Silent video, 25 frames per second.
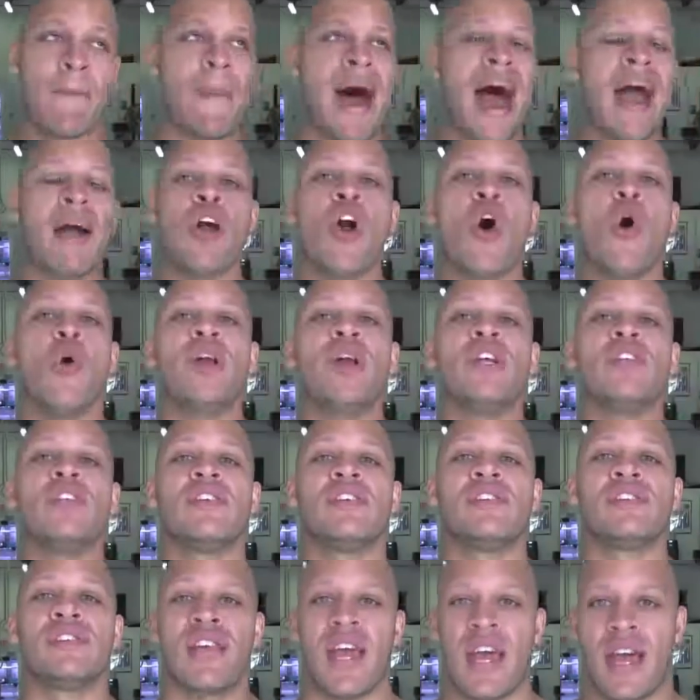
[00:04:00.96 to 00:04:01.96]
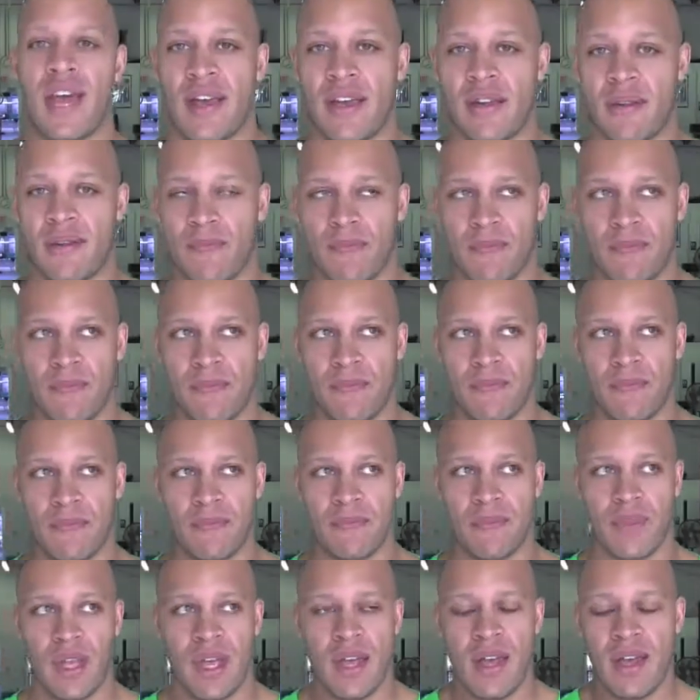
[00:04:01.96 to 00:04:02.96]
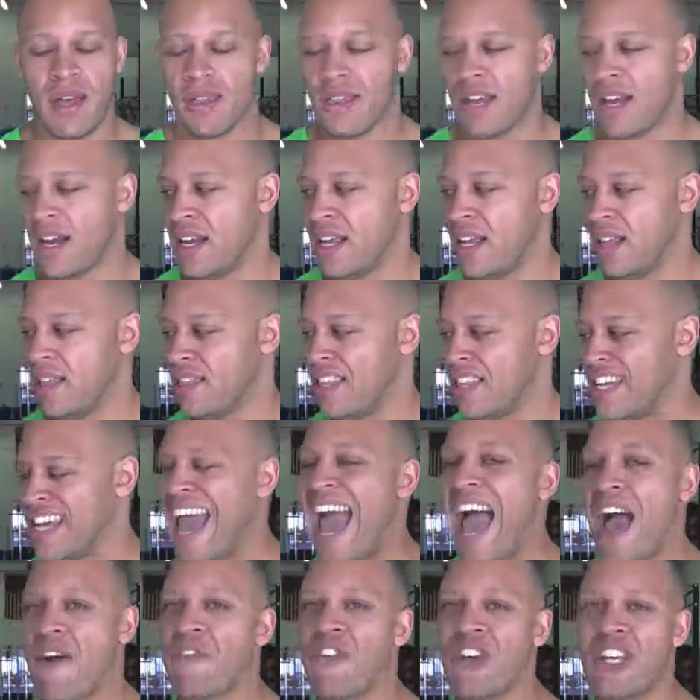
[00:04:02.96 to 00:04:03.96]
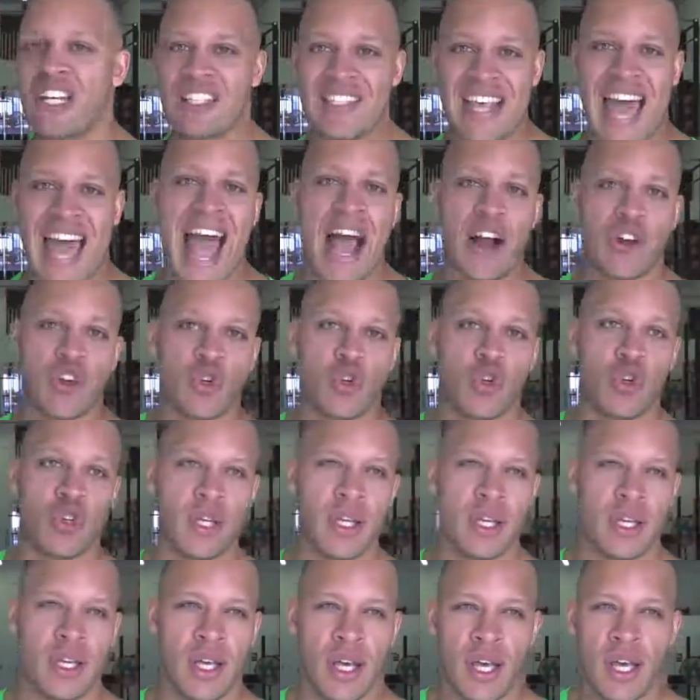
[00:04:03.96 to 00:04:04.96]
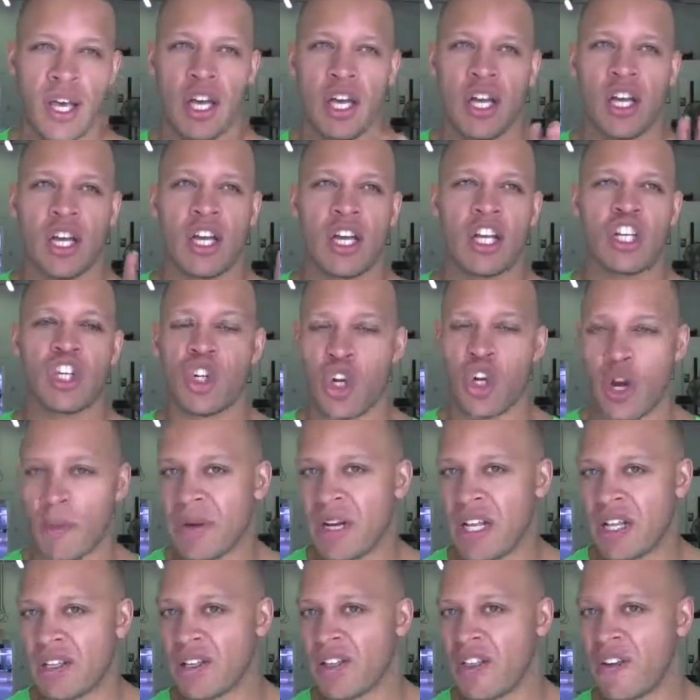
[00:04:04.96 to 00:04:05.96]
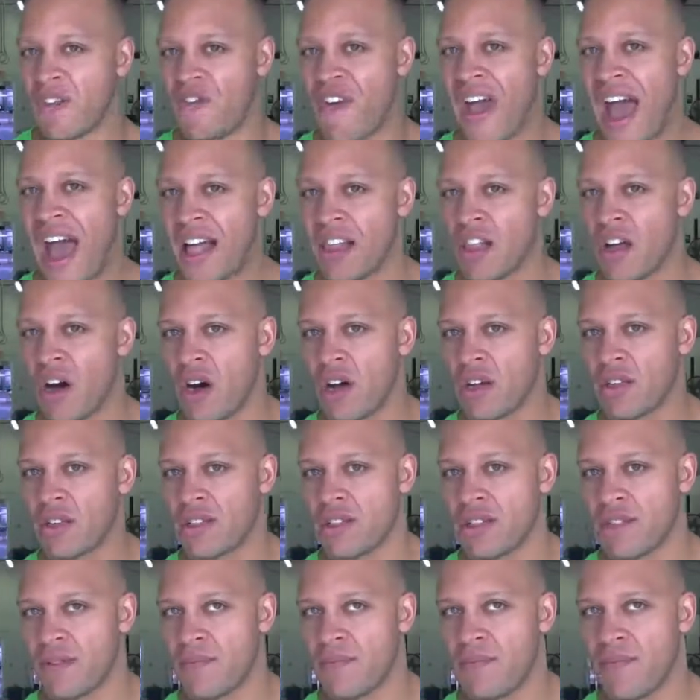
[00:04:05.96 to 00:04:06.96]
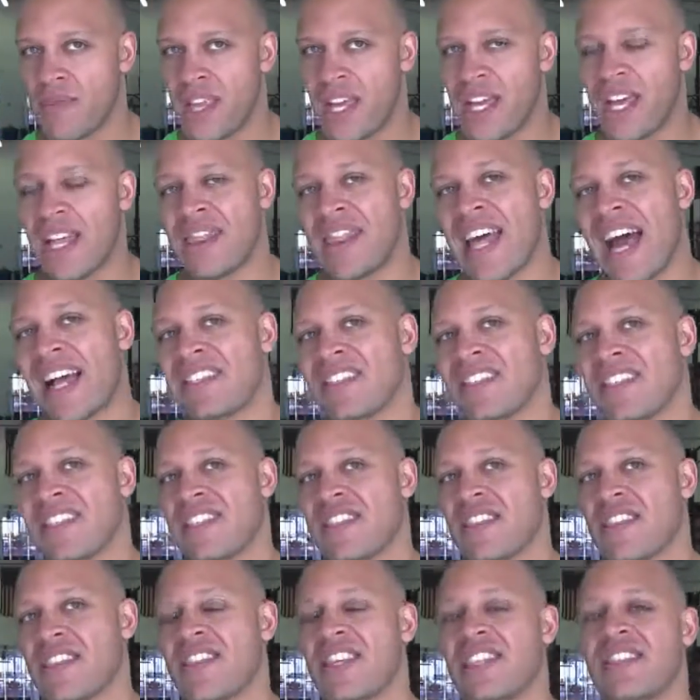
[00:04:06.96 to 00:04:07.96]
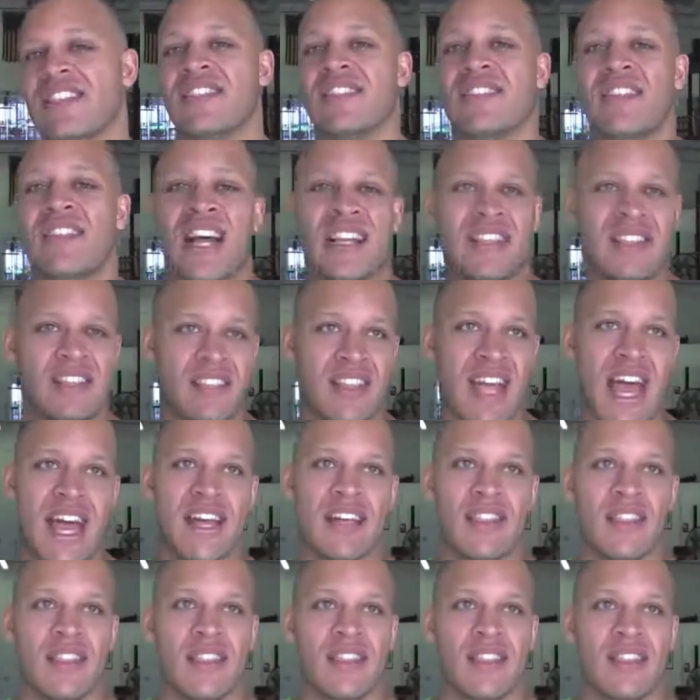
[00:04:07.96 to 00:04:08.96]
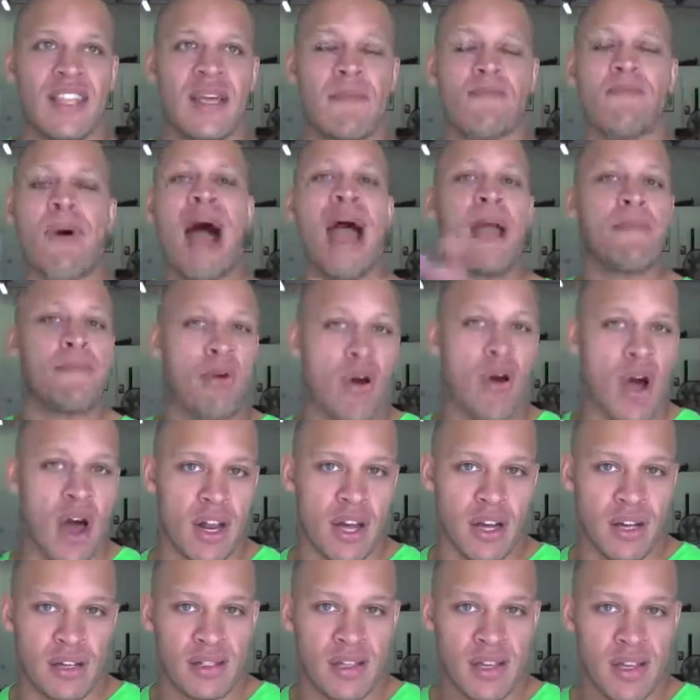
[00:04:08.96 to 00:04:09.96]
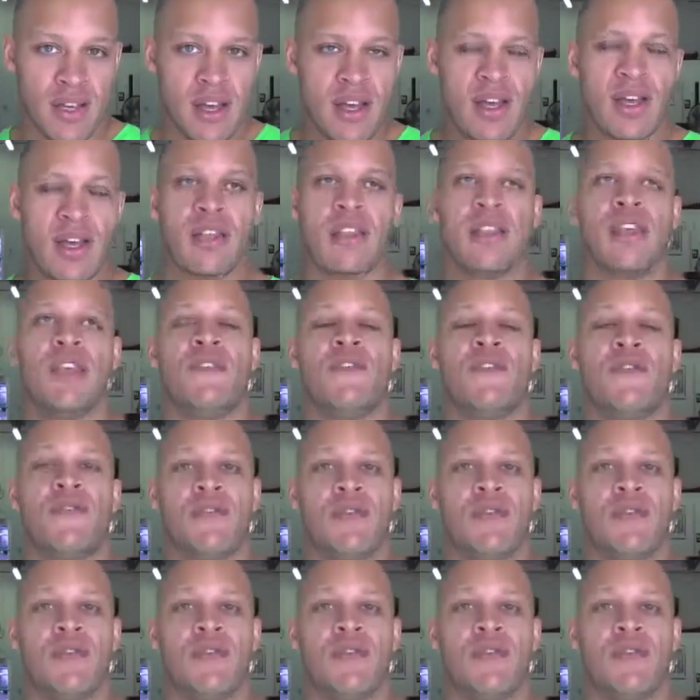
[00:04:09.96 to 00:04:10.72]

not going to say that the caffeine is actually contributing to the fat loss. That's like the byproduct. The